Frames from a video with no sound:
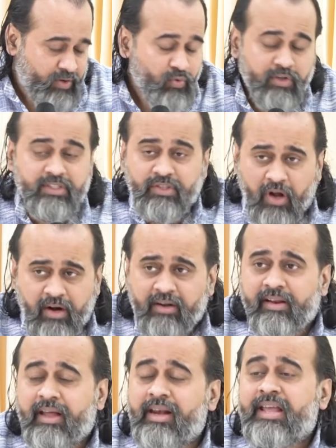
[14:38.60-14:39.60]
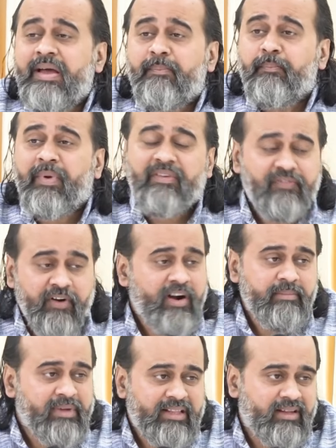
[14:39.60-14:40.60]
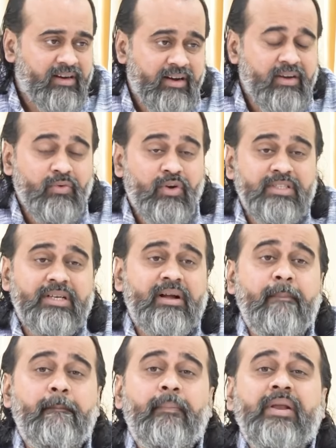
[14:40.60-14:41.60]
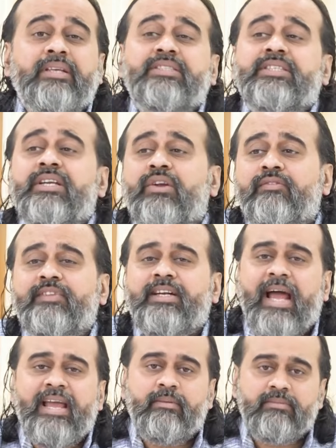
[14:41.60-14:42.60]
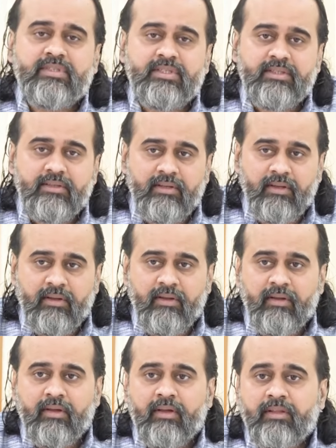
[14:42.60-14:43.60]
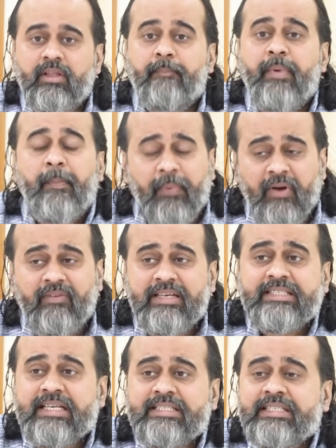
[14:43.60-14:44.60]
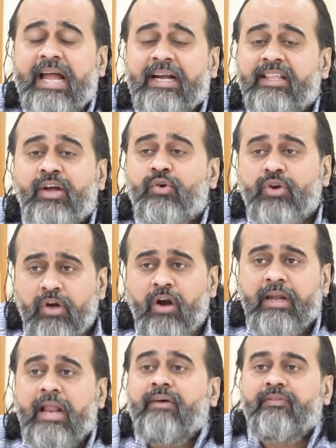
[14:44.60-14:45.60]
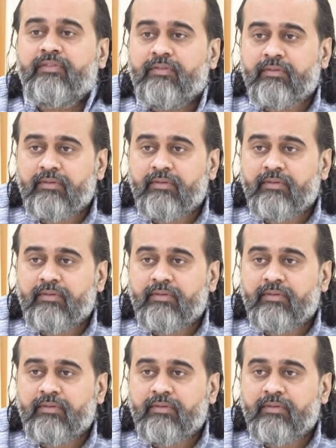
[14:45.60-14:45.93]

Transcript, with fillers: It was not really a preferred method, it was a compulsion of the times. The people were such that they could not love.